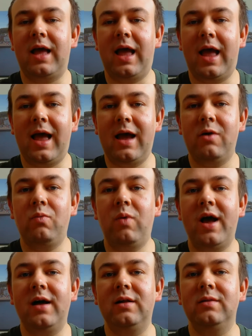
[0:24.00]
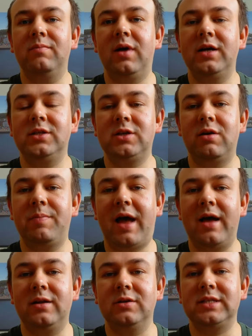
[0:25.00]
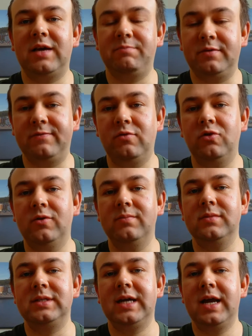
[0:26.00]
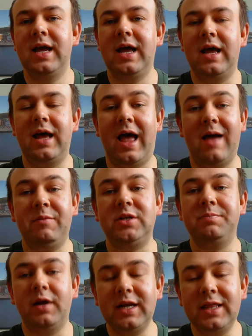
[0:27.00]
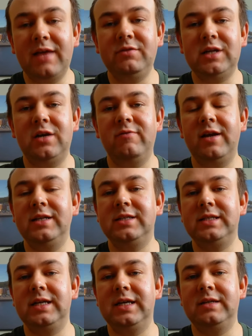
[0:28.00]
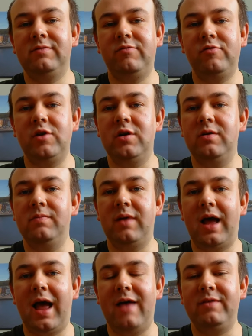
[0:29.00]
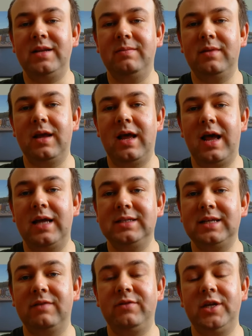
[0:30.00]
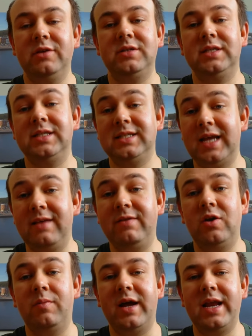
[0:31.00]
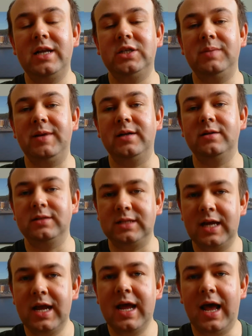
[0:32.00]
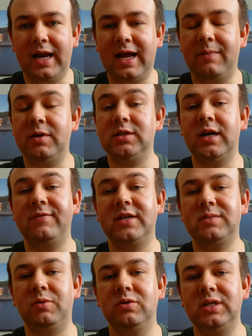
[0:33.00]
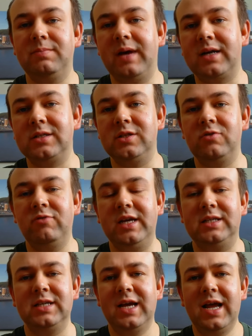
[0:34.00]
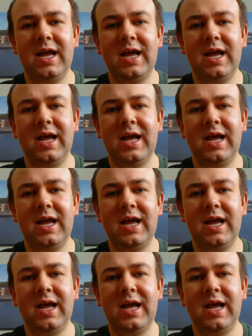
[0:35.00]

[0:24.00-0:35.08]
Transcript: how well my solar panels have performed, uh, how much money they've generated through having uh, self-use and saving on my energy bills, and how much I've exported back to the grid.